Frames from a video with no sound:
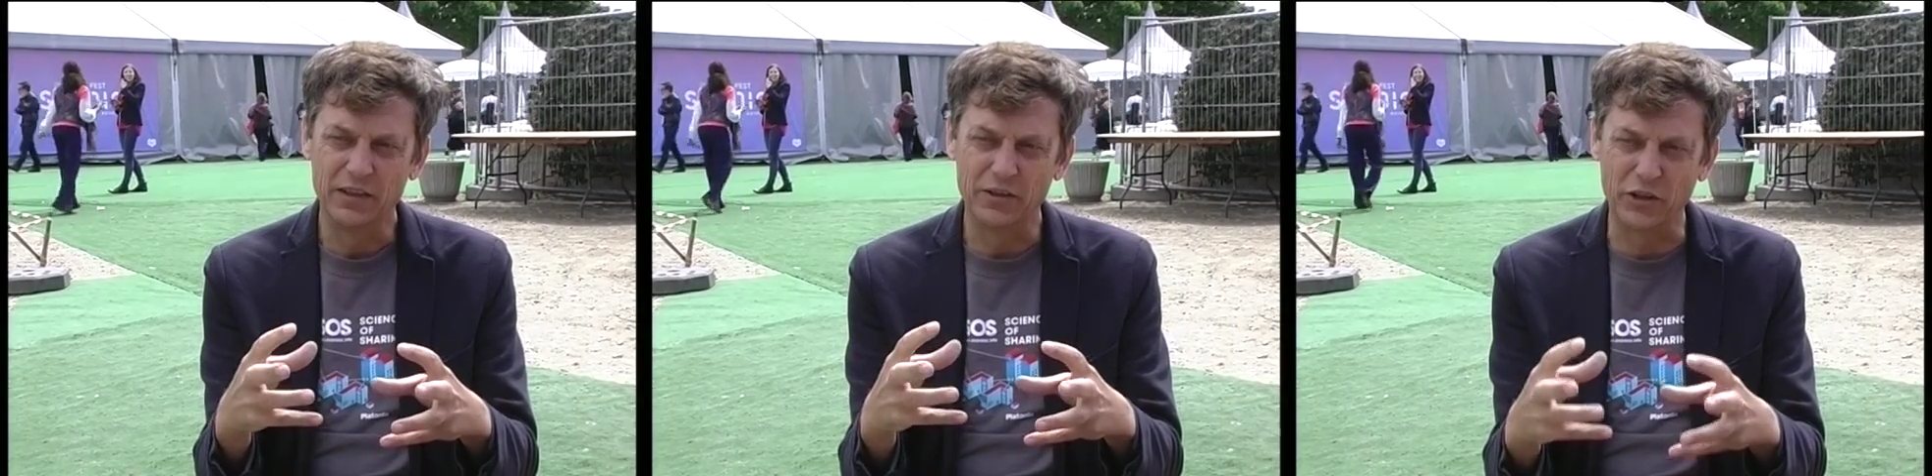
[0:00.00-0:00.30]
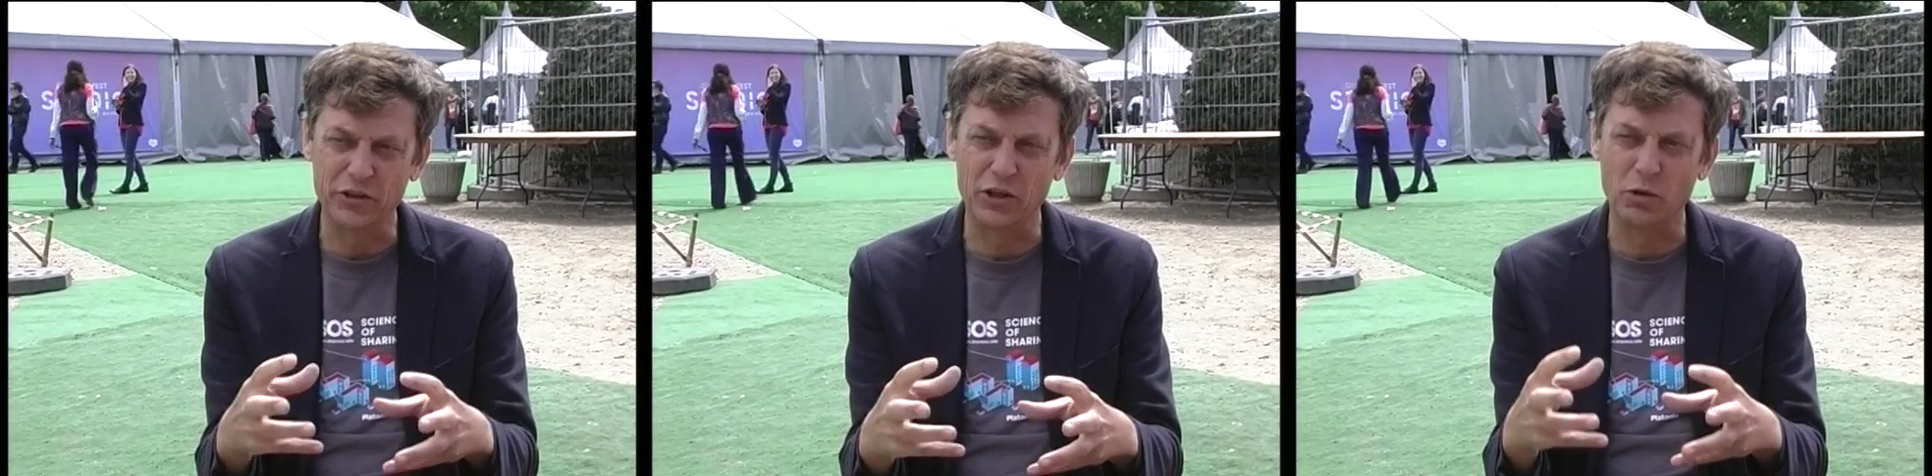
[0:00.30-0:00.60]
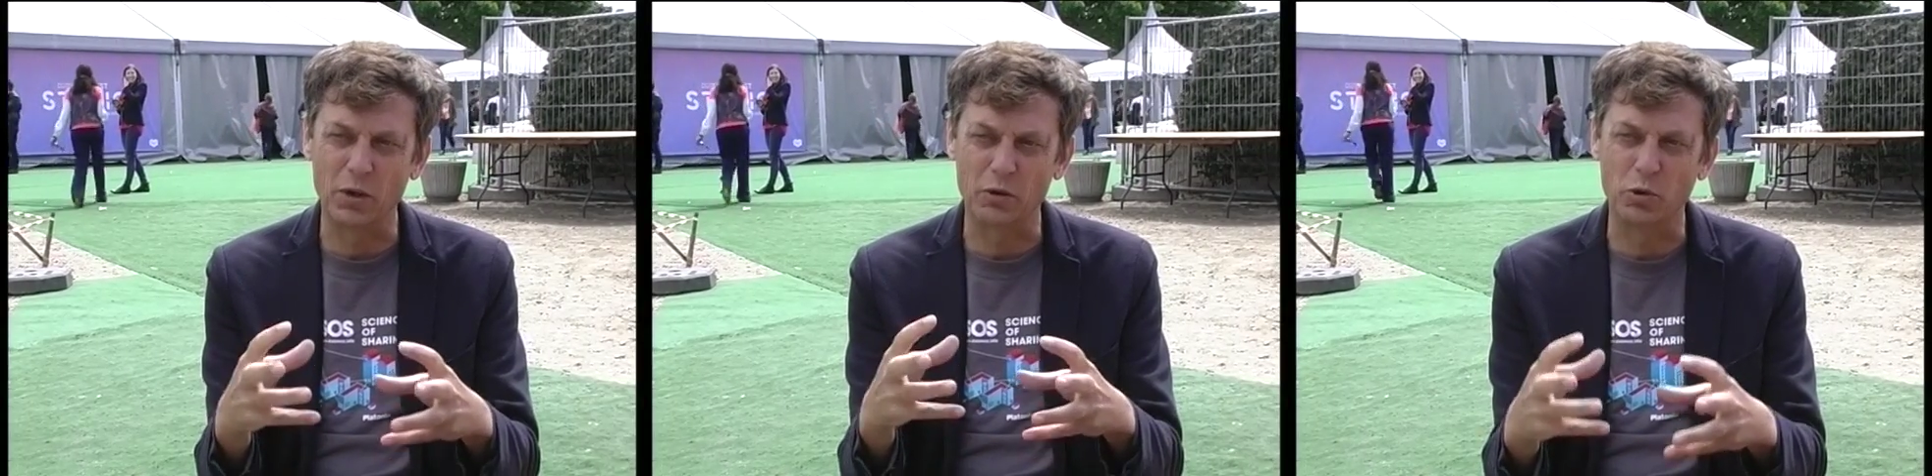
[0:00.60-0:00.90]
don't know
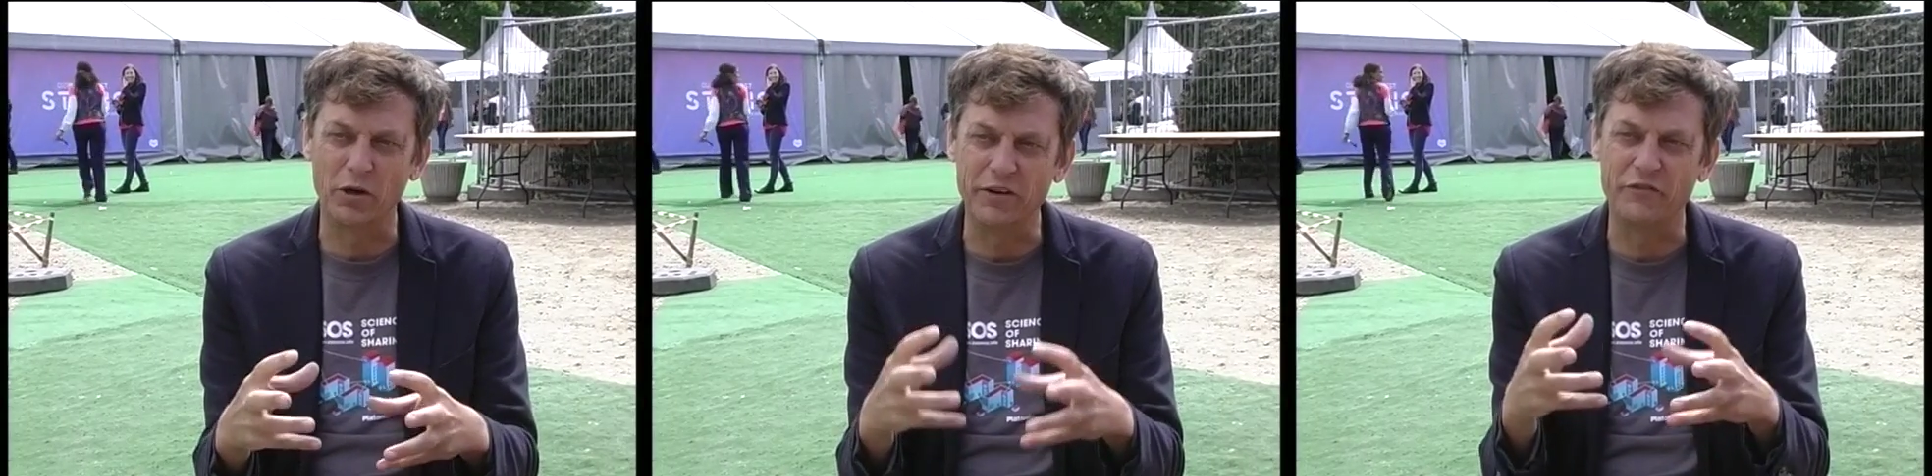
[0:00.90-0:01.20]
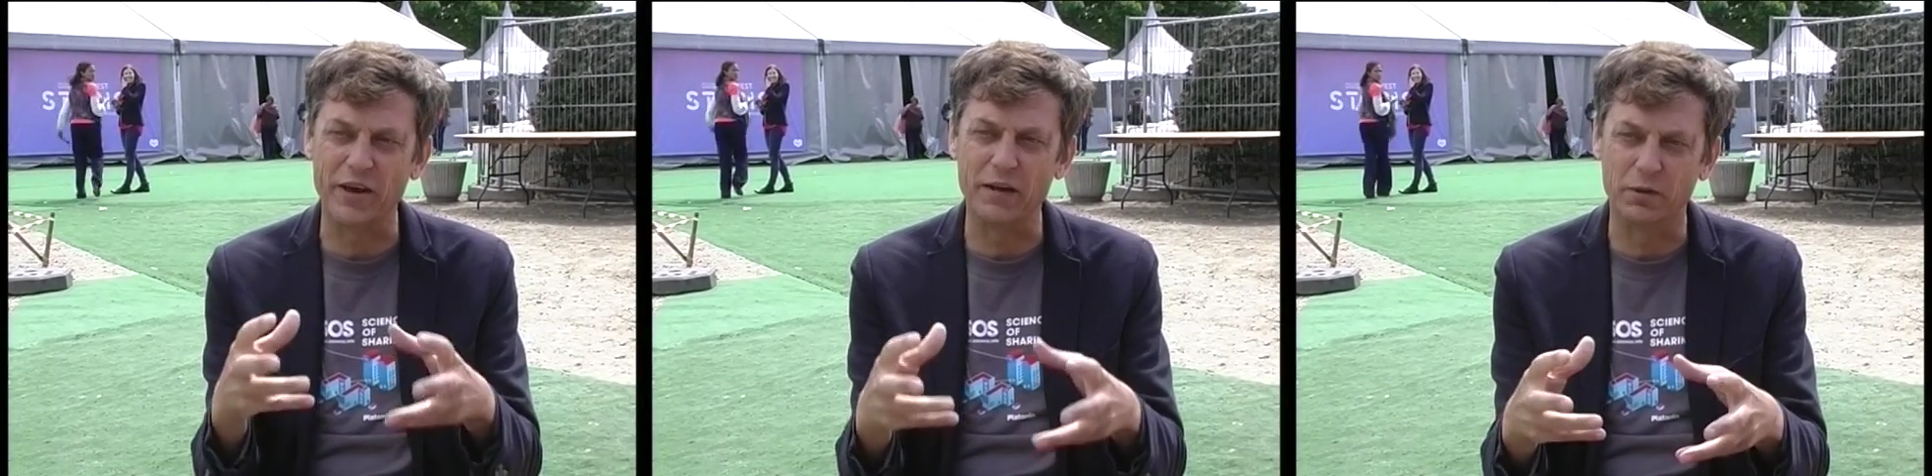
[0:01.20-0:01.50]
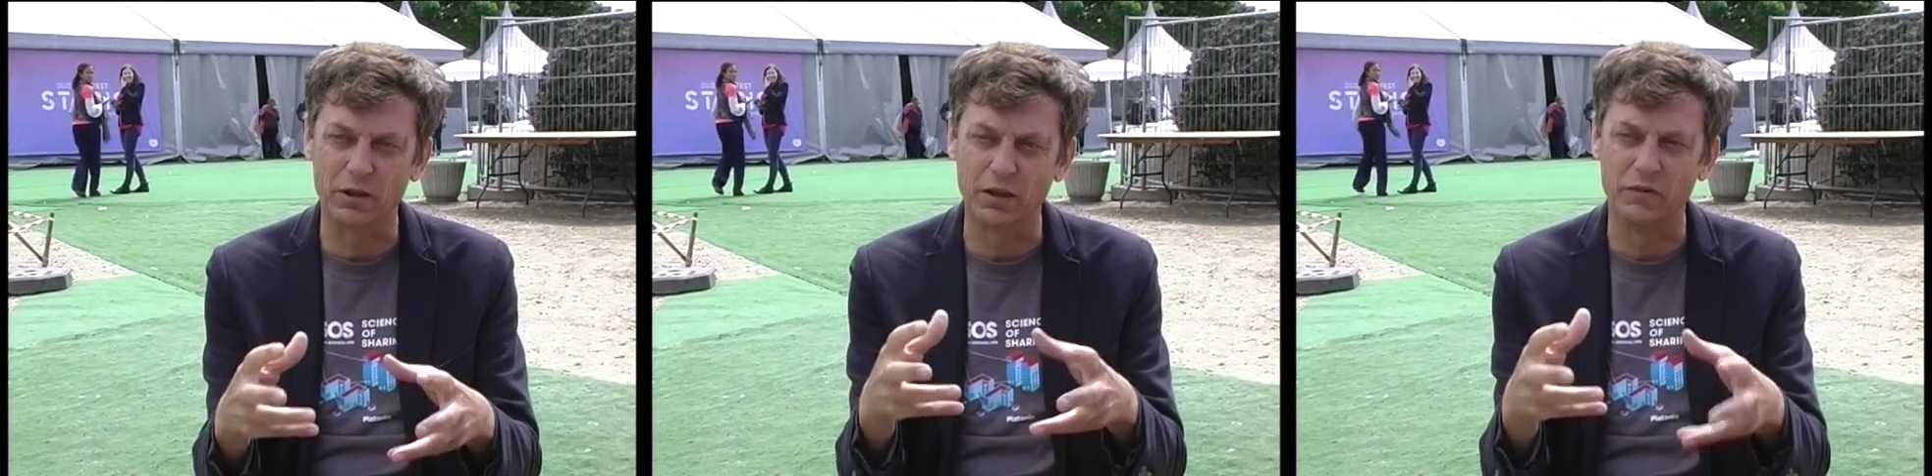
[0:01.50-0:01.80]
what we're in
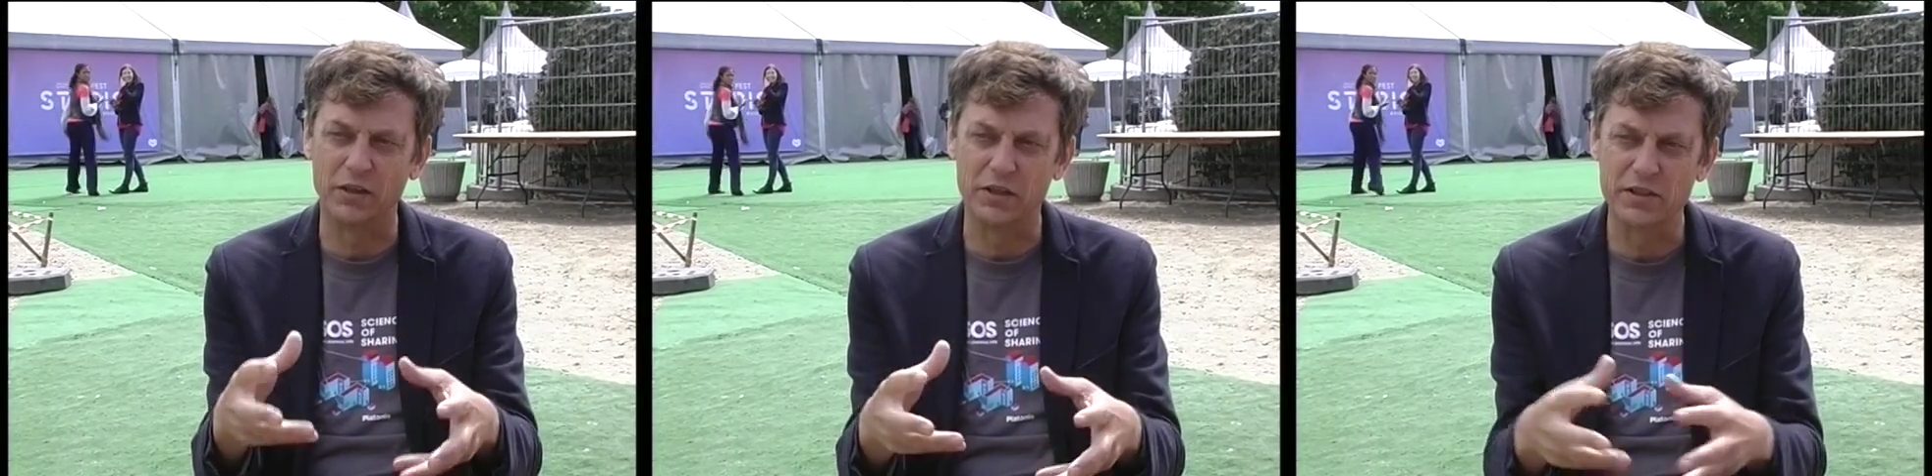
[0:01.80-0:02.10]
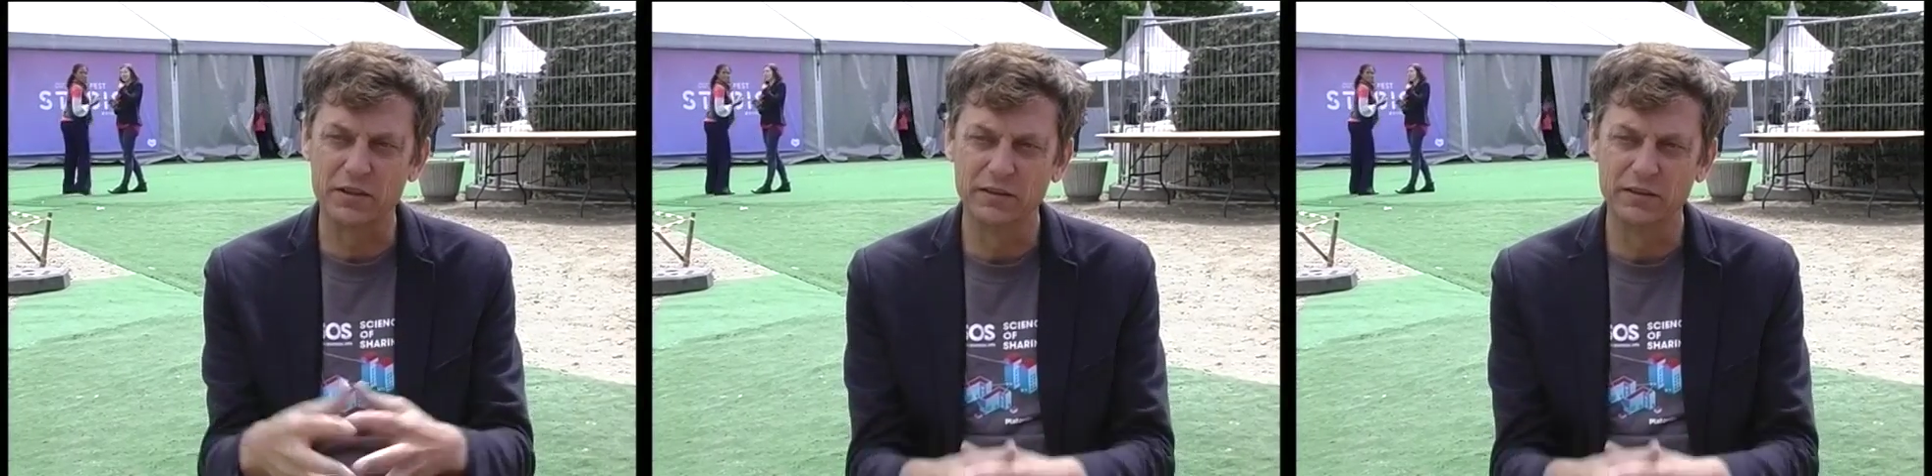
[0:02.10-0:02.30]
favor, all of us.